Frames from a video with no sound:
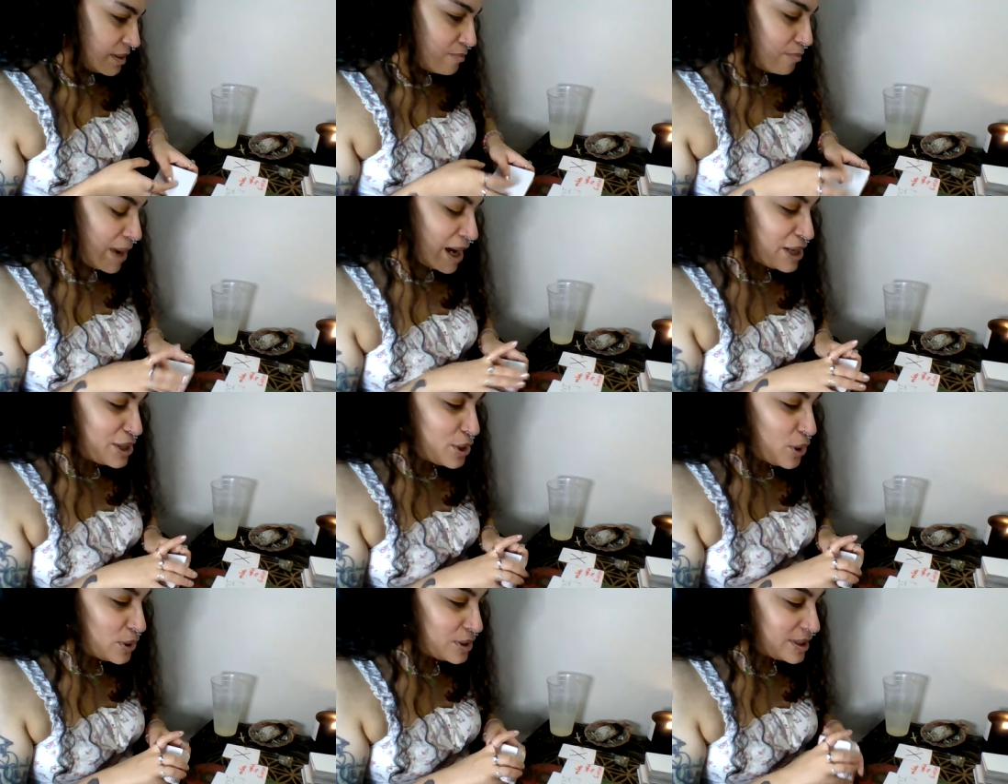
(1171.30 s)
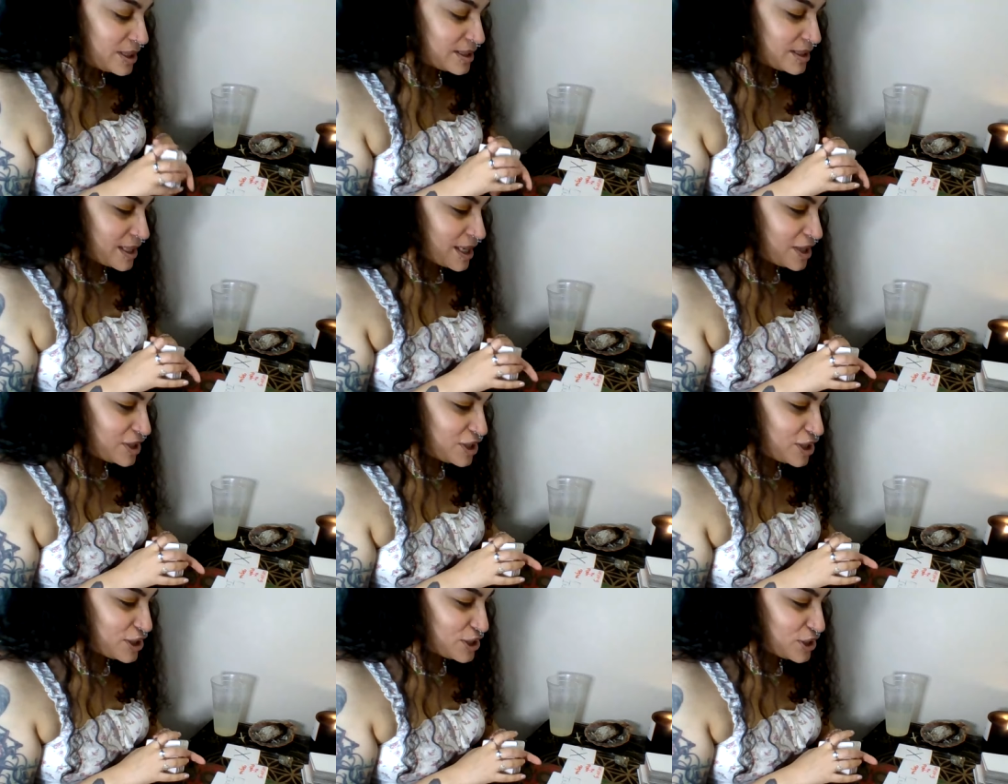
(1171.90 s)
My nose is
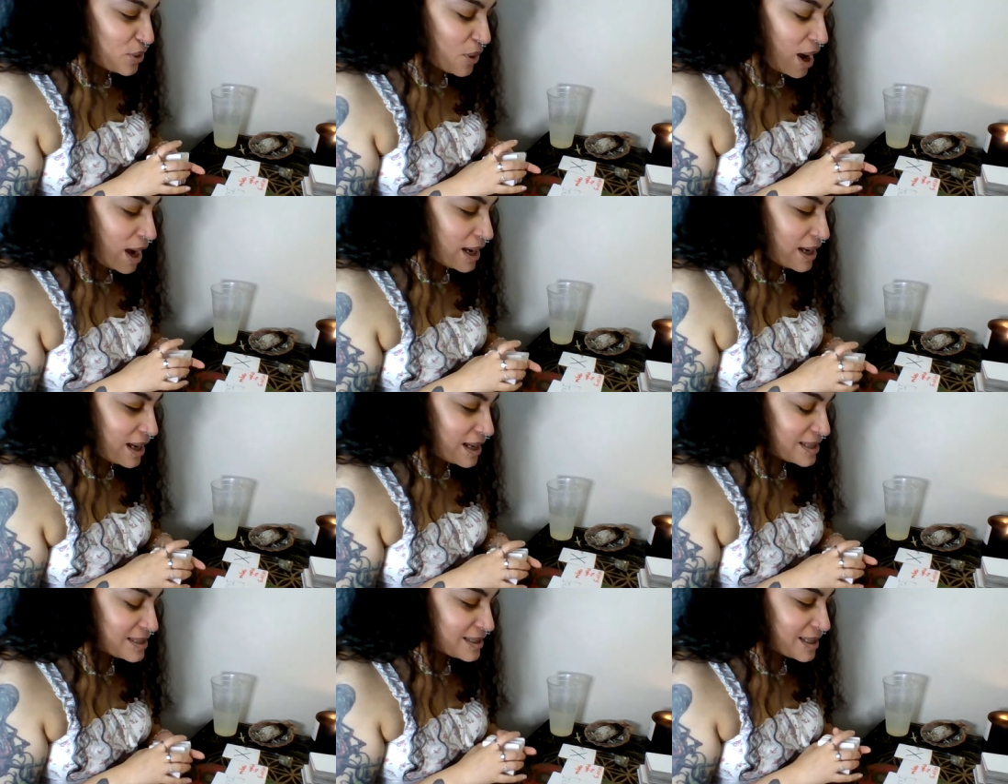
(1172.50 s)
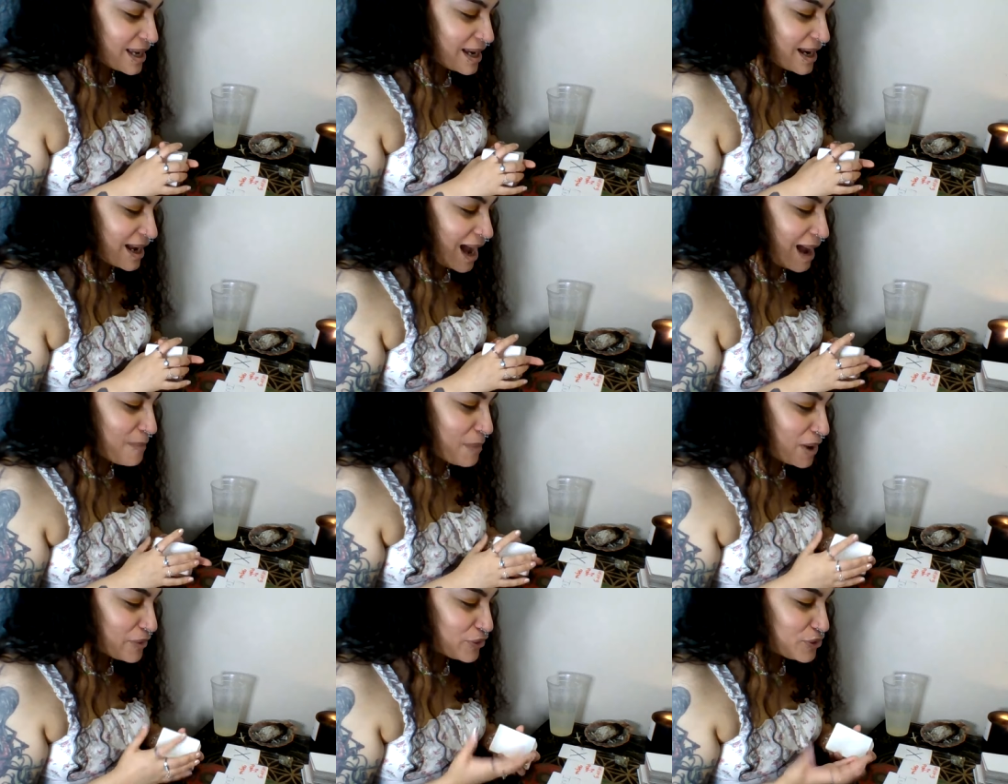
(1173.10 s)
itchy, so I it's like
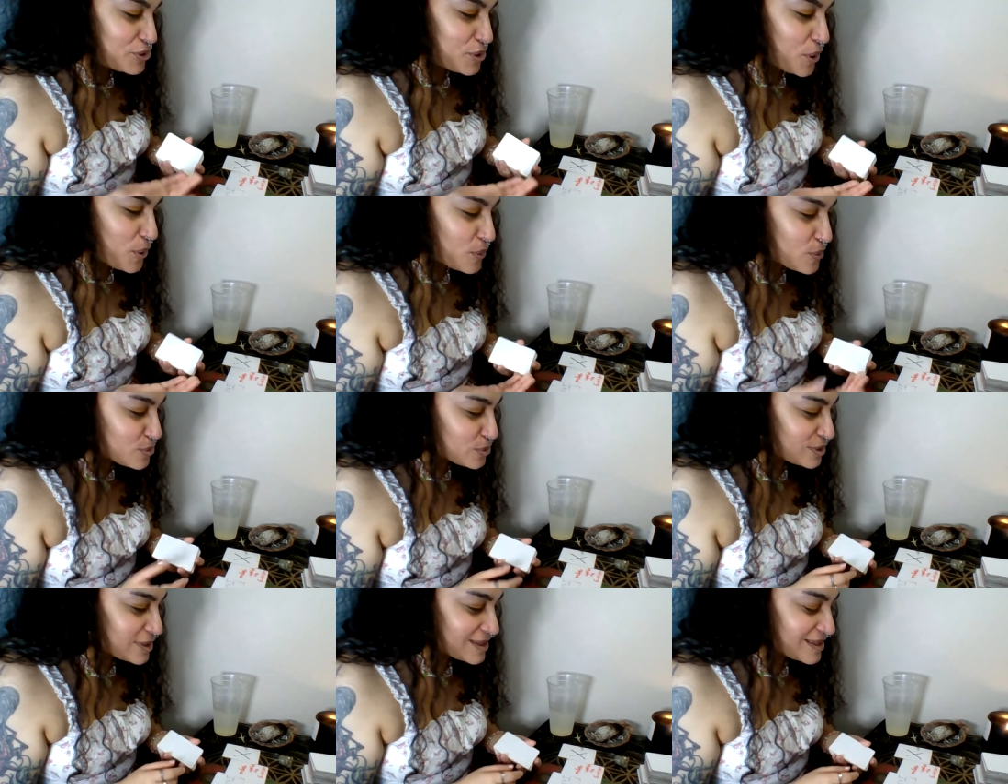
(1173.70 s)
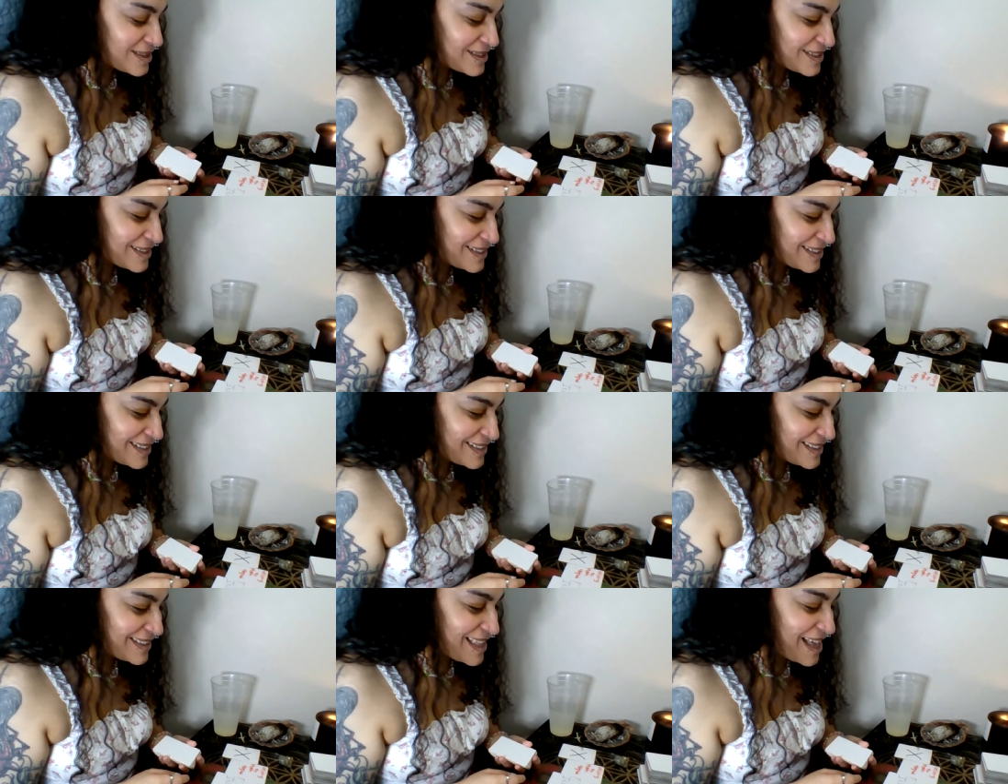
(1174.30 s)
I'm on the nose.
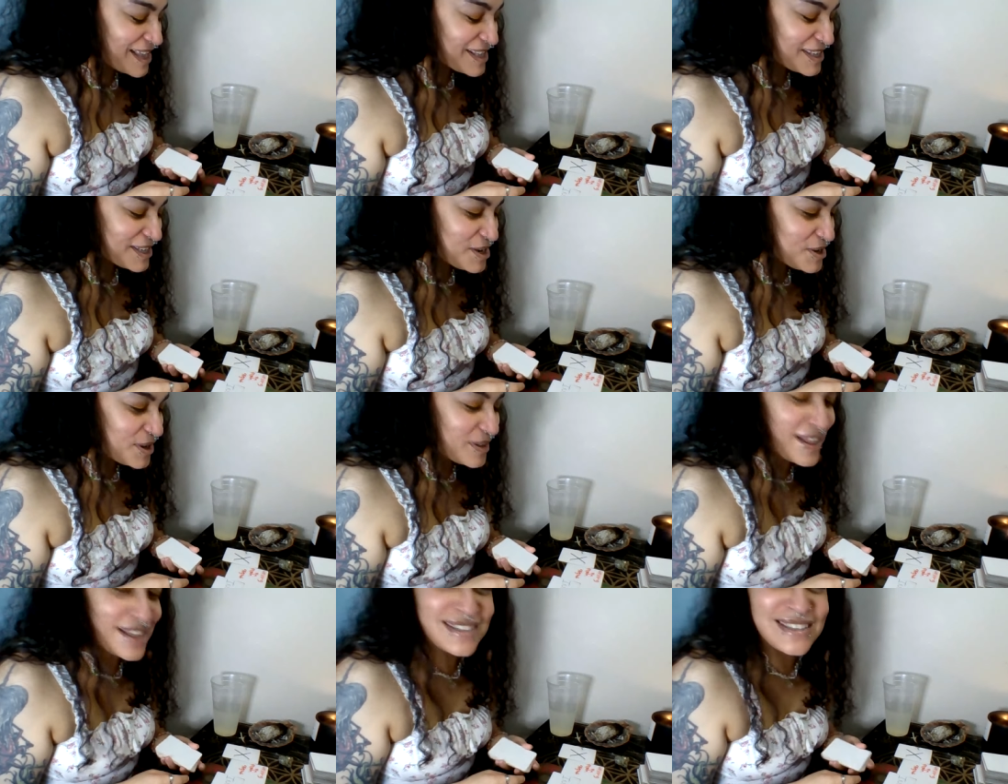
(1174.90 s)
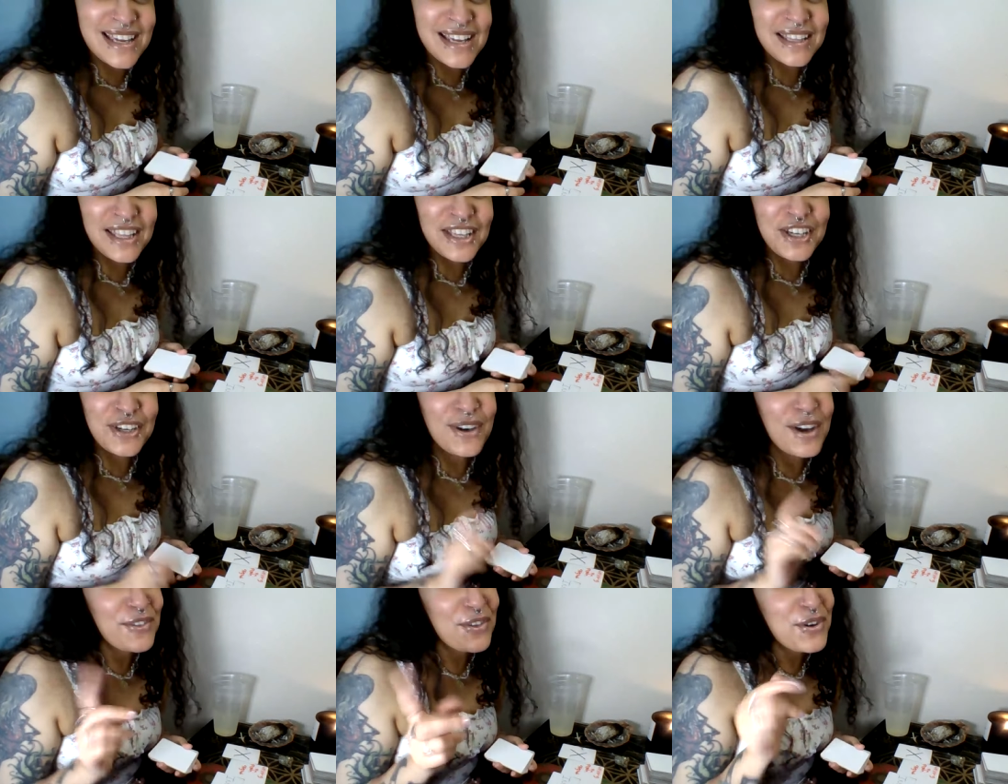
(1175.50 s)
That's, you know that saying like
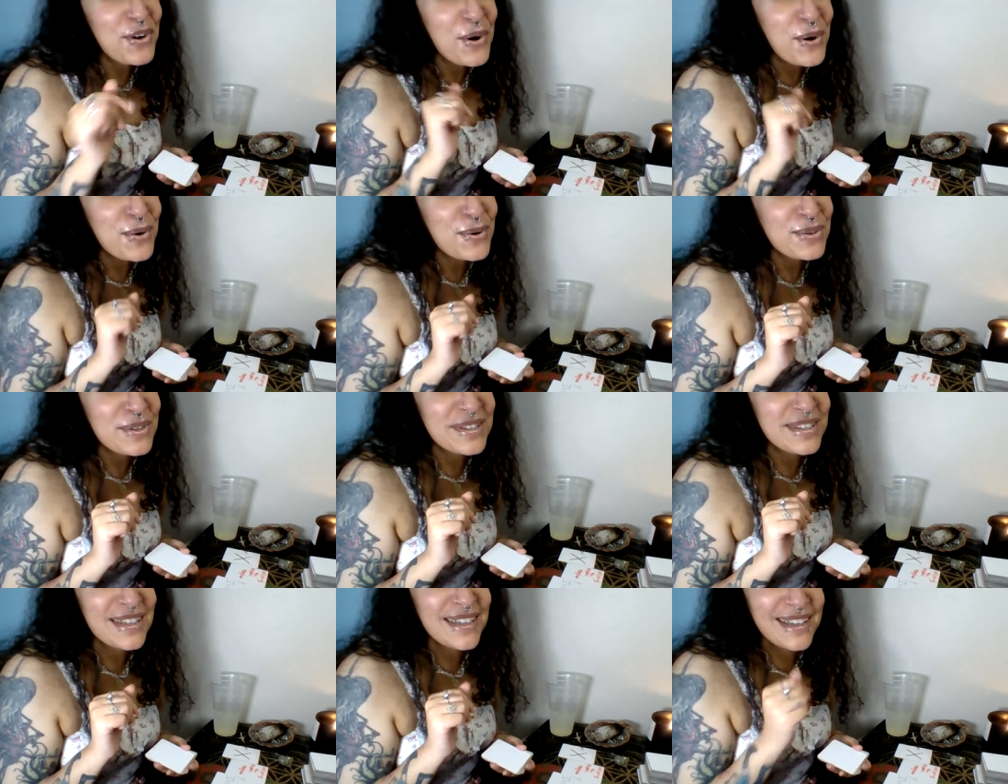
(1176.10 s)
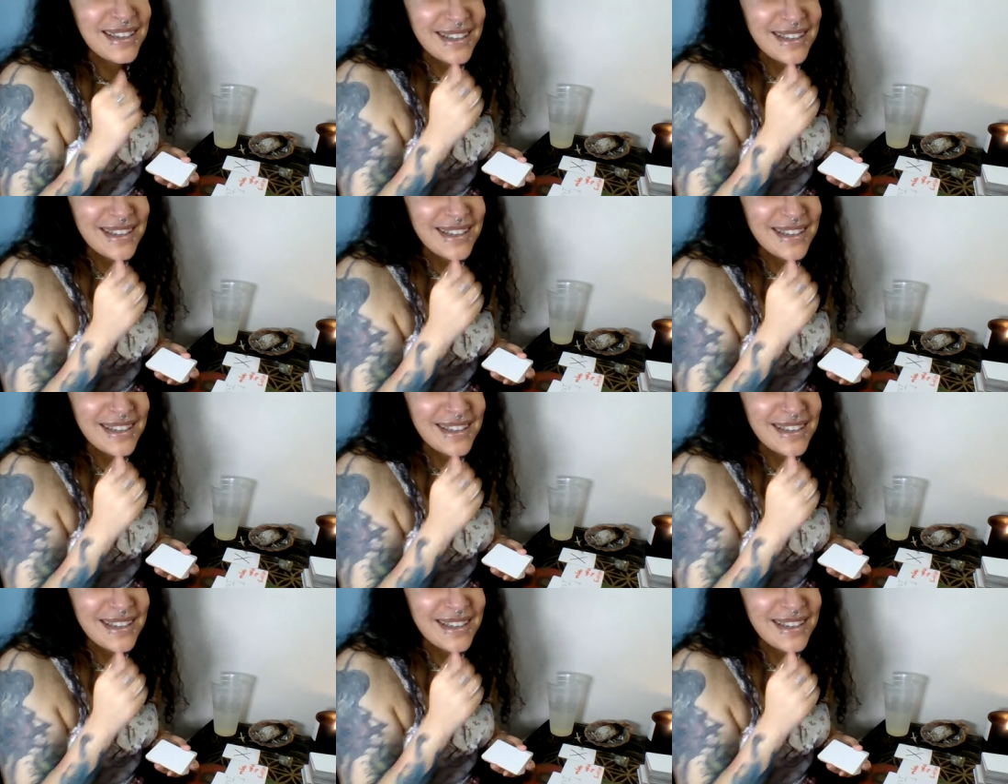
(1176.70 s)
you're on the nose,